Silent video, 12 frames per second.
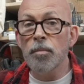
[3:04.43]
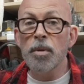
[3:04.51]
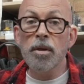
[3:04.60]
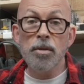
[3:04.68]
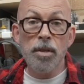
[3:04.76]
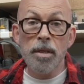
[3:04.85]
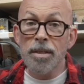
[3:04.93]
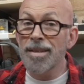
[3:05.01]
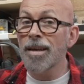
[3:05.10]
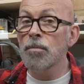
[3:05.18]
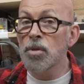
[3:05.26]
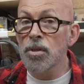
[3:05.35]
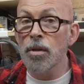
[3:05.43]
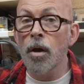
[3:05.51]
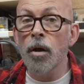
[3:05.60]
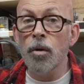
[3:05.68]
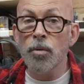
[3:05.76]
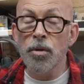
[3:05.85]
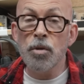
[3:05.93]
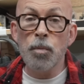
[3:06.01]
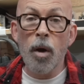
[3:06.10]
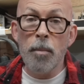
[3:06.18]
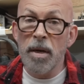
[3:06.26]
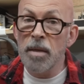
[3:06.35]
because they're the same style used
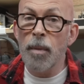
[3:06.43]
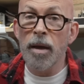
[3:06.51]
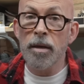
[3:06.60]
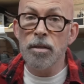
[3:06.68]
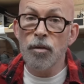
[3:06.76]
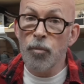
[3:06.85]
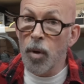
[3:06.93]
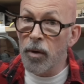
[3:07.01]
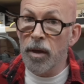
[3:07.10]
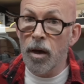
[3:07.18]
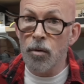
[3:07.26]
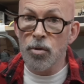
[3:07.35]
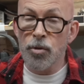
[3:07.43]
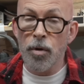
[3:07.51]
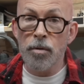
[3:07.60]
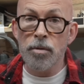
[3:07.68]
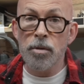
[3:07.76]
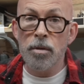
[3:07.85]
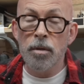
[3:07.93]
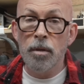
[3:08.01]
by many makers of pocket hole screws.